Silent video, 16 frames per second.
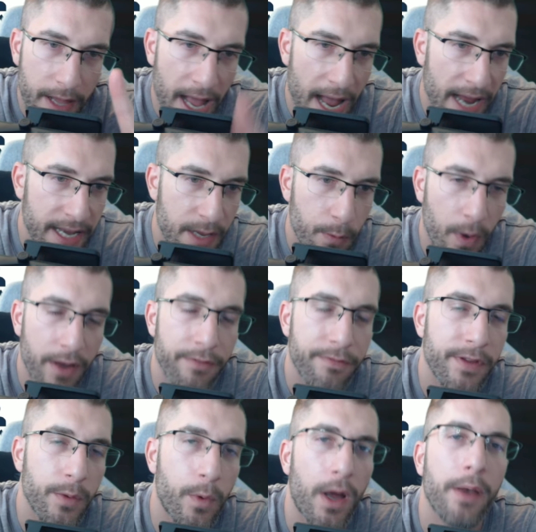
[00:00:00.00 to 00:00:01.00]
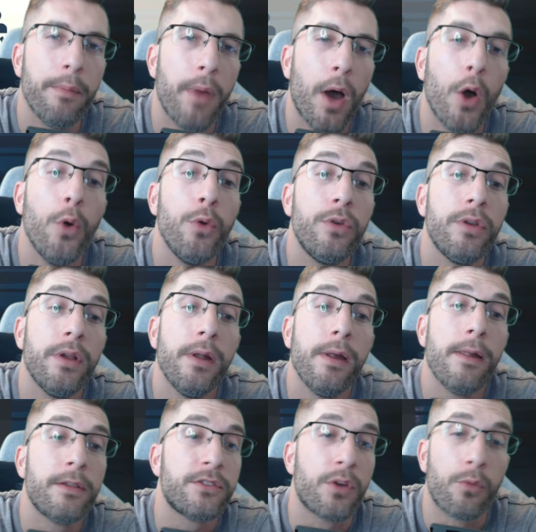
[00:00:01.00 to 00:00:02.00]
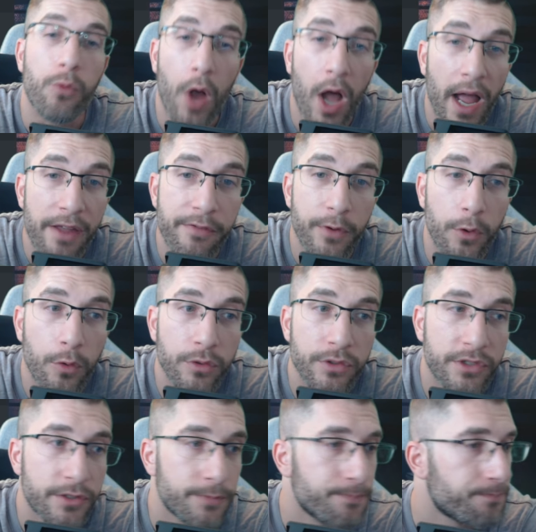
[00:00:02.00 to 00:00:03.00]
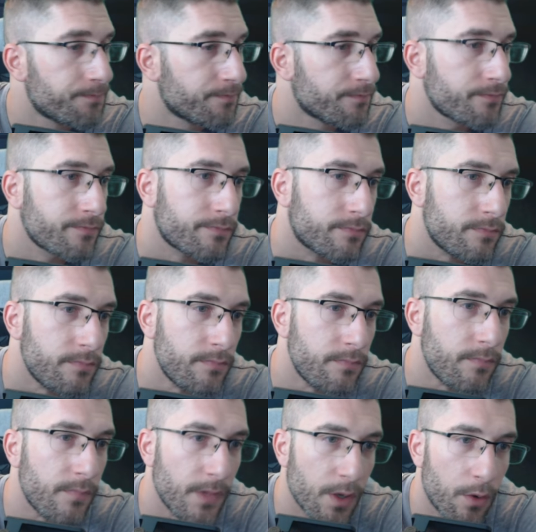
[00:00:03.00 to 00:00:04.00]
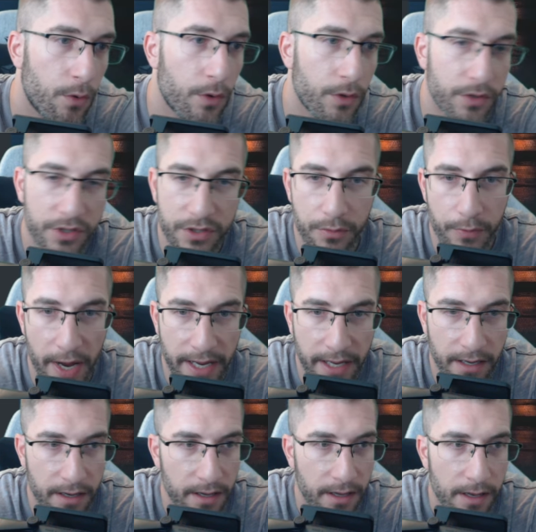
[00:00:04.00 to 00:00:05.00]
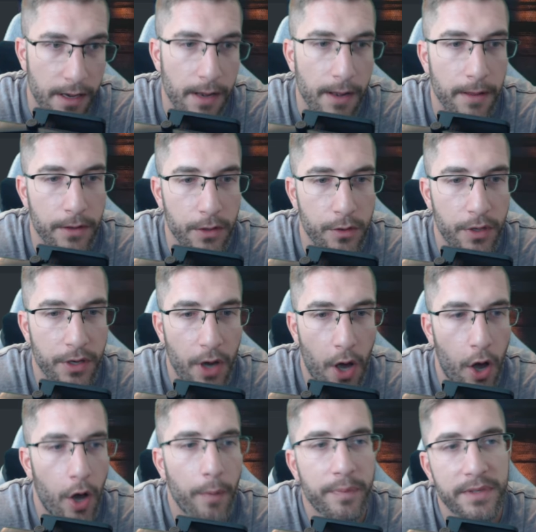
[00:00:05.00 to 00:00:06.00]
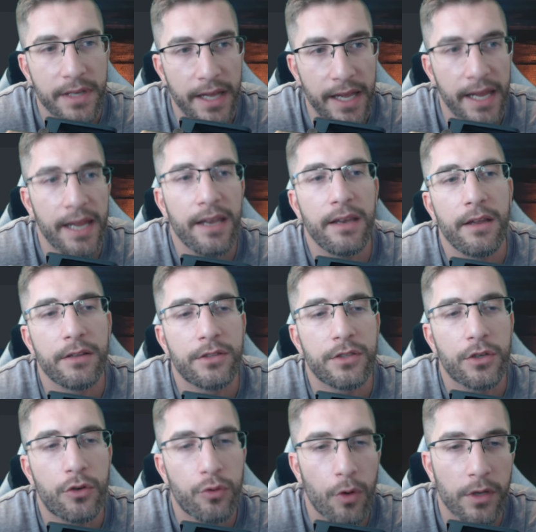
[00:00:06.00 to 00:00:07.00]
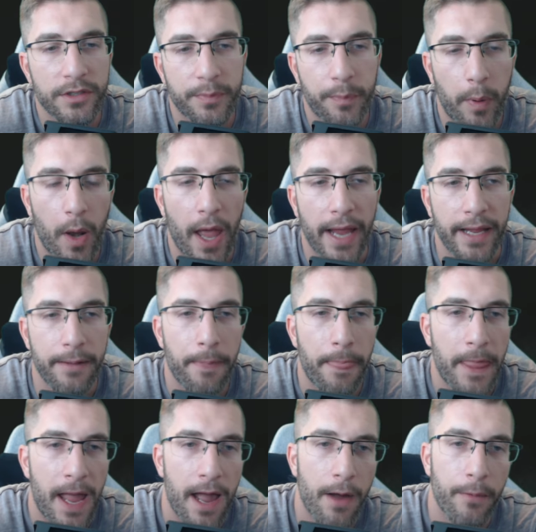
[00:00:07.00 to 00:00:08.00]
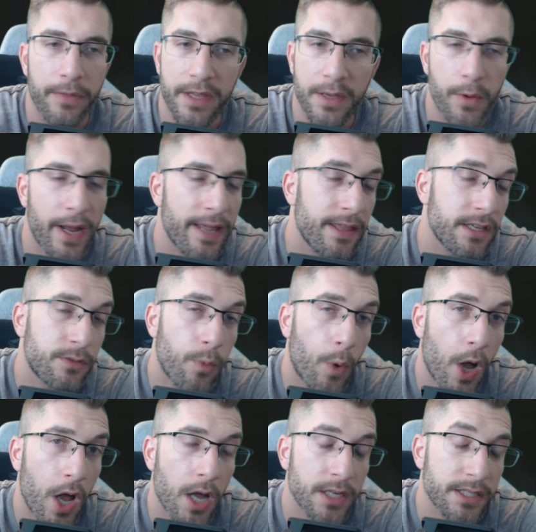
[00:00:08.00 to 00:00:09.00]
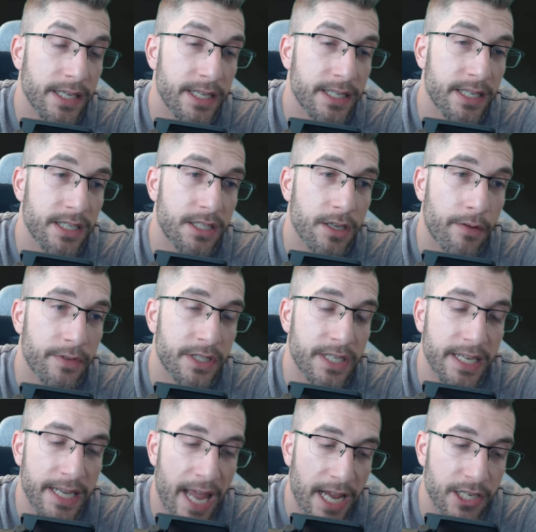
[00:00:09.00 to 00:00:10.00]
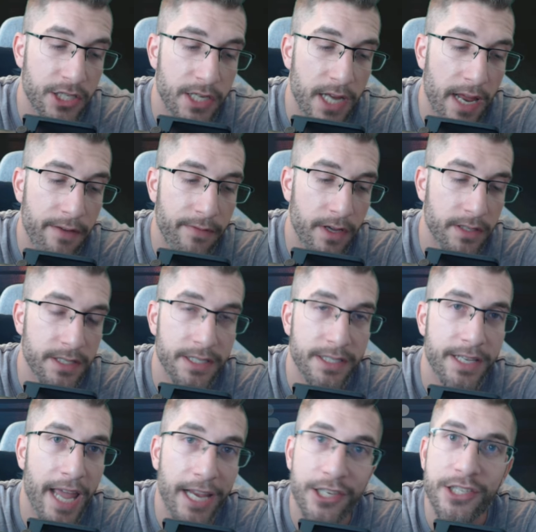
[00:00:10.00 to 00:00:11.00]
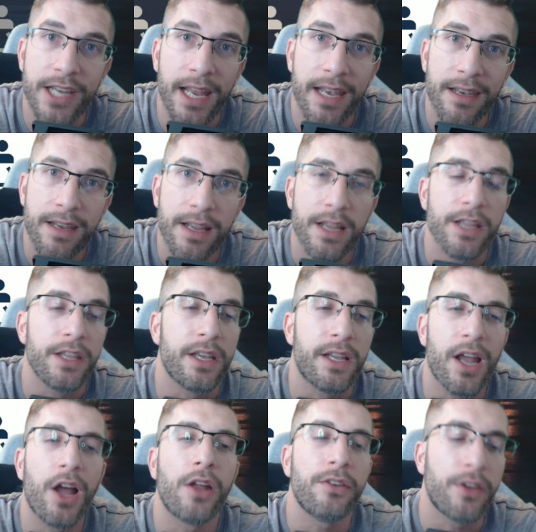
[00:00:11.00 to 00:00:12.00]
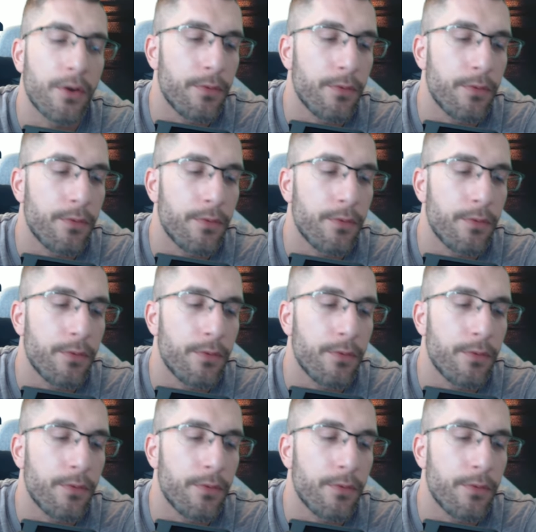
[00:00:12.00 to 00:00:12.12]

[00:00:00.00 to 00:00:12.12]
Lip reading: Any 1v1 mode, so rivals or just a regular, you can opt in to cross-play. Now, the way this works is it's obviously next-gen versus next-gen. You can't do